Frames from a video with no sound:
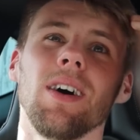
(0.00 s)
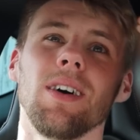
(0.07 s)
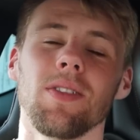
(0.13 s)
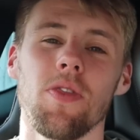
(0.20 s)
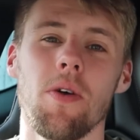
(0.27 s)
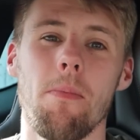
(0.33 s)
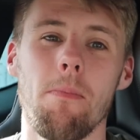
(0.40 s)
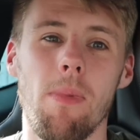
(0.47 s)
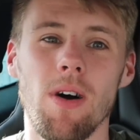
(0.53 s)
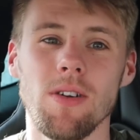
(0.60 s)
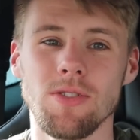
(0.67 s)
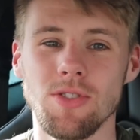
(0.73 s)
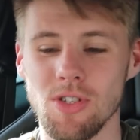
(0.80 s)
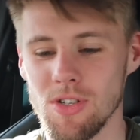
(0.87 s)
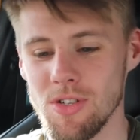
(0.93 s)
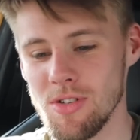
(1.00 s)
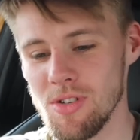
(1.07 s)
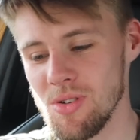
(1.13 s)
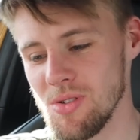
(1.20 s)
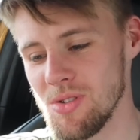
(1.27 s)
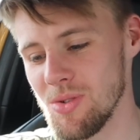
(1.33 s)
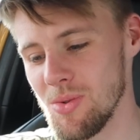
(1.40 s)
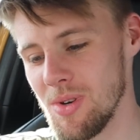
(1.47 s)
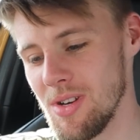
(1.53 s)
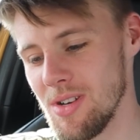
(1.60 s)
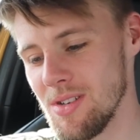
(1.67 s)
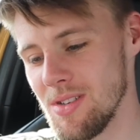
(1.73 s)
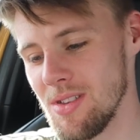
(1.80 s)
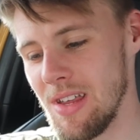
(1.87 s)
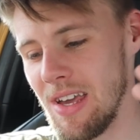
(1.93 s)
the mod you can do to
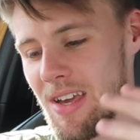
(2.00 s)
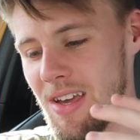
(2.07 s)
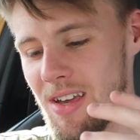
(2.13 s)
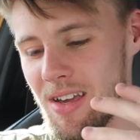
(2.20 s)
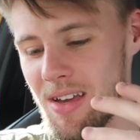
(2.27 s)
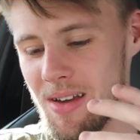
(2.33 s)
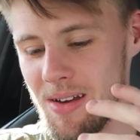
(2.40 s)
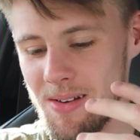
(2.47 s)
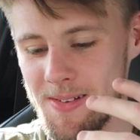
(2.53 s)
it, the